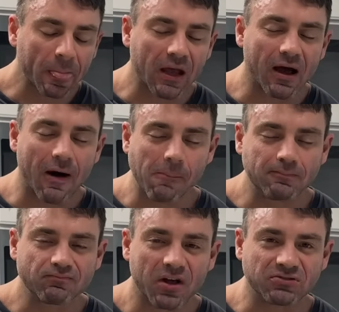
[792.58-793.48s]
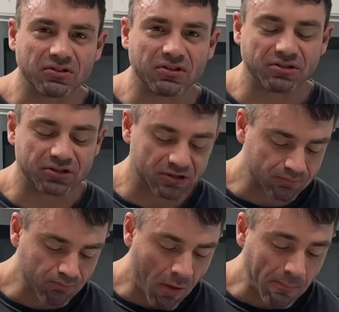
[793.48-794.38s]
Yeah, that's delicious.
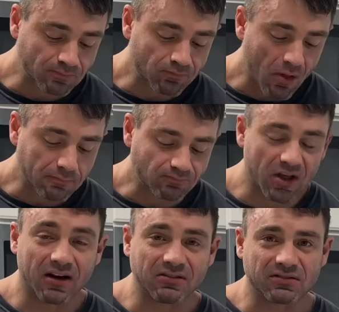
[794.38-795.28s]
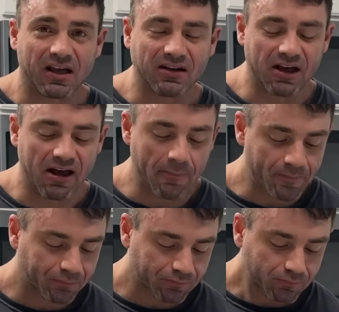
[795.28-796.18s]
And it's leg day,
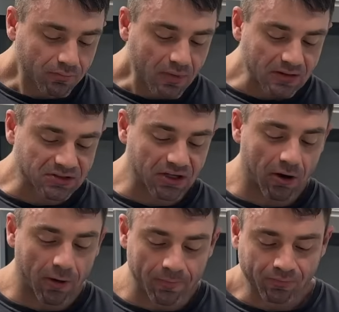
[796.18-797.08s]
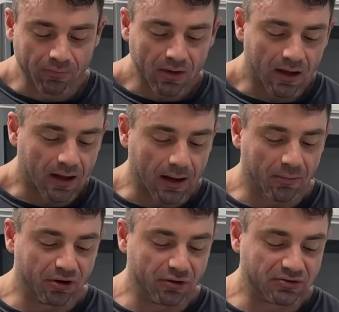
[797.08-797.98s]
so I'm
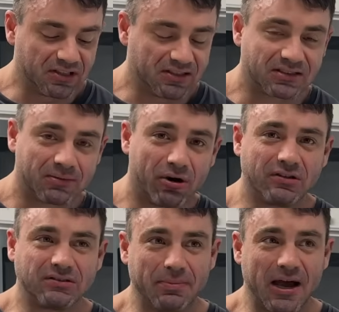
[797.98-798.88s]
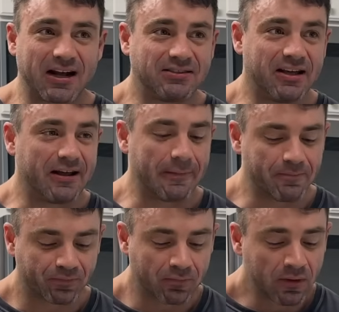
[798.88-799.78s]
gonna use this. Tomorrow's back day,
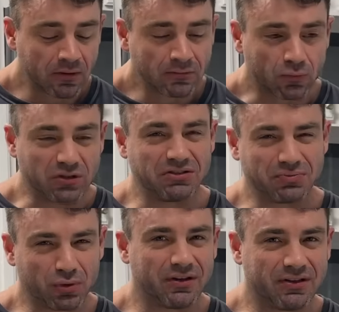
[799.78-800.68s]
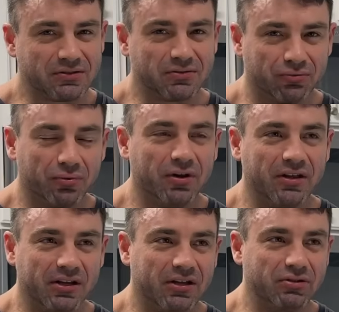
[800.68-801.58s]
which is when this will really
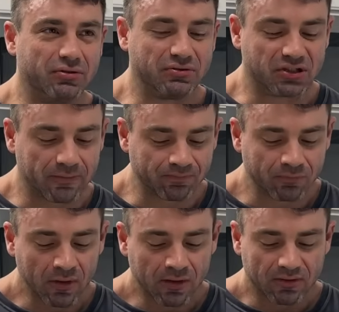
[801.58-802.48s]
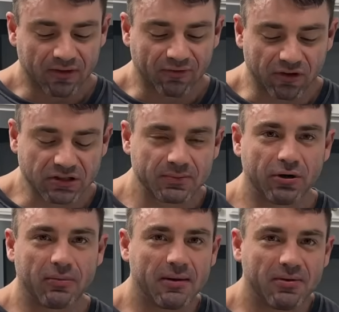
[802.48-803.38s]
get used. This first meal
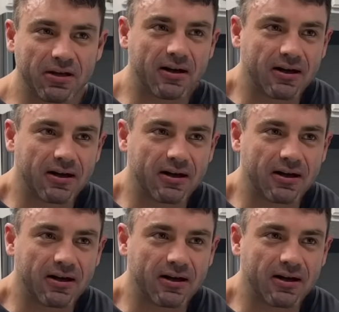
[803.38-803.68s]
might be